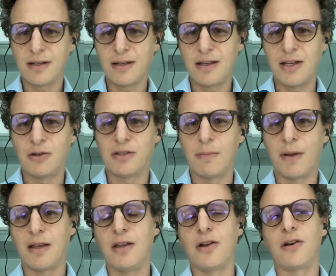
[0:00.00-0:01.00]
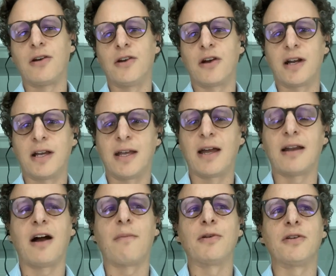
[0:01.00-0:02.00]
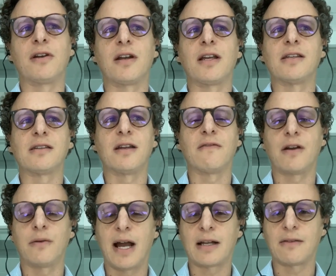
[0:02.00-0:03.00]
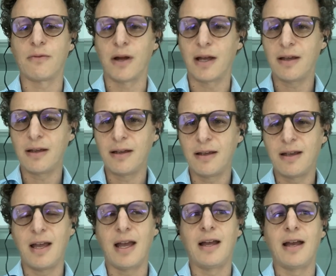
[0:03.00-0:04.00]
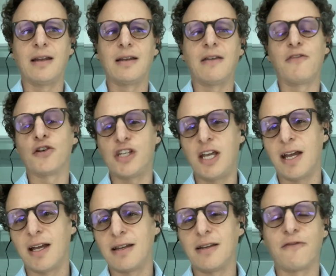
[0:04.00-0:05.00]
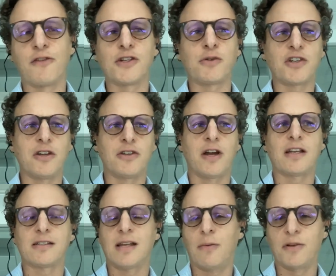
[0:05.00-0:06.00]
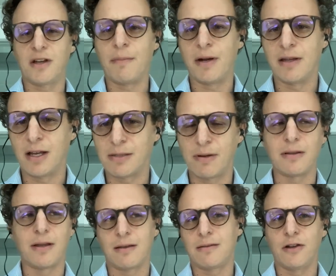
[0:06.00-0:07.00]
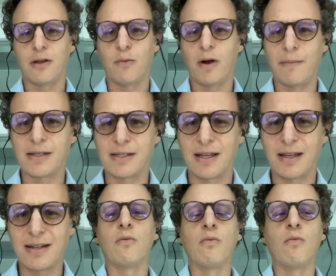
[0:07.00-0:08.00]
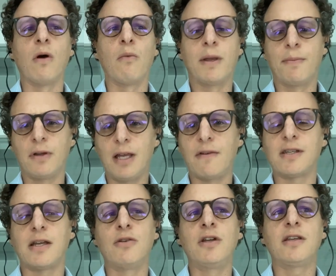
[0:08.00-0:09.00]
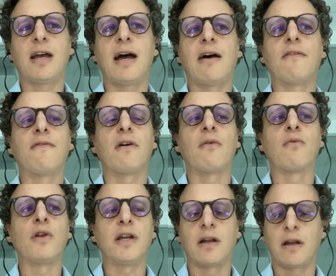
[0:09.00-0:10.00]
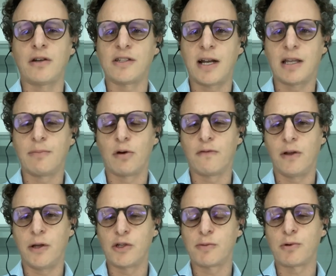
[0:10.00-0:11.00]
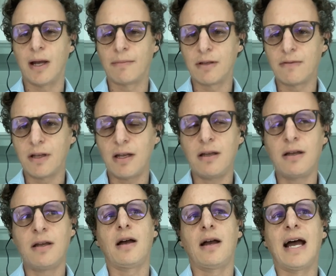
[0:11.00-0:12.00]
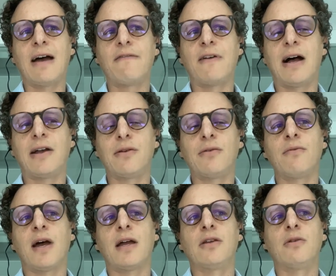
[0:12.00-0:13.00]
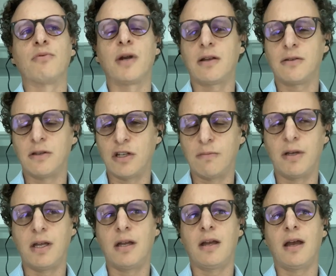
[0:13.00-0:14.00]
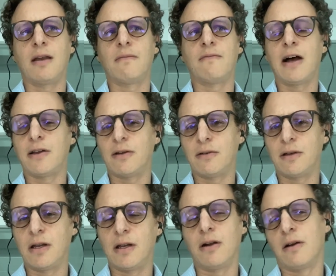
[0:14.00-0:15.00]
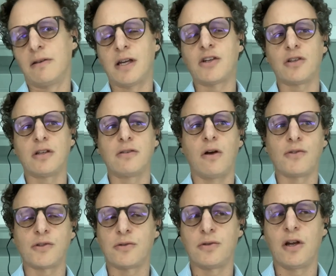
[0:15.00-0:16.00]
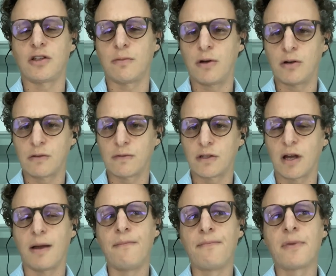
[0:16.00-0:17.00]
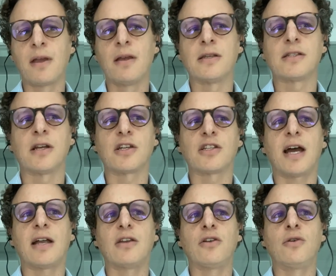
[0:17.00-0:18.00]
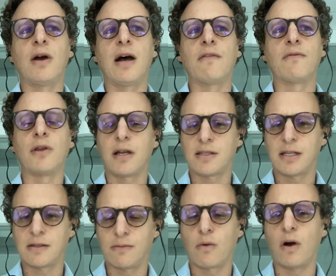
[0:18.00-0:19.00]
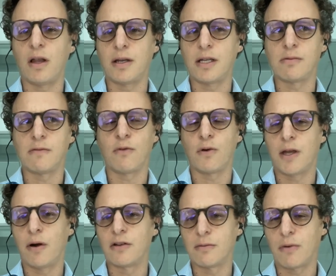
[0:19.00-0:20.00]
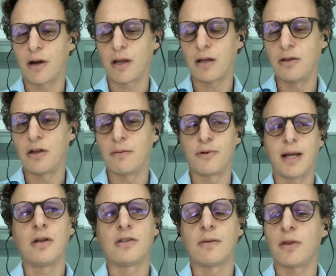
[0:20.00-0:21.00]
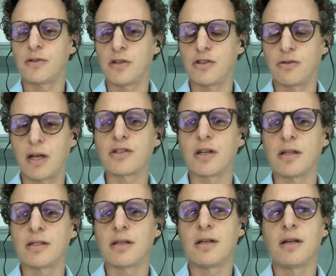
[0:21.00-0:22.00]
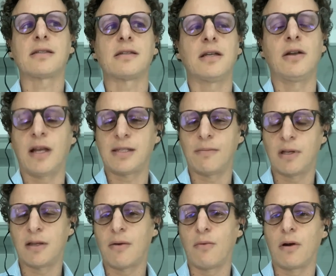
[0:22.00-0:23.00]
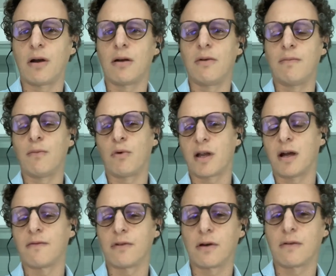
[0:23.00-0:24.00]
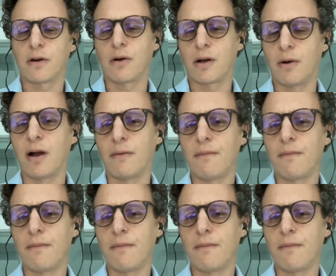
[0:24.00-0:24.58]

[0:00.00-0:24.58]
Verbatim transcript: You know, typically you're you're going to get opportunities in a very reactive way and, and if you're seeing it, the first question you ask is not what the company does, but like literally, why am I seeing it? What we believe is that you need to have a really good understanding of the portfolios preemptively, uh, have value that you bring to the GP and value, in, you know, essentially also to the entrepreneurs over time, such that you have a really good sense of what quality is before they go out to market, and you can preempt some of those situations. You know, that's something that we're we've been working on for for quite a while.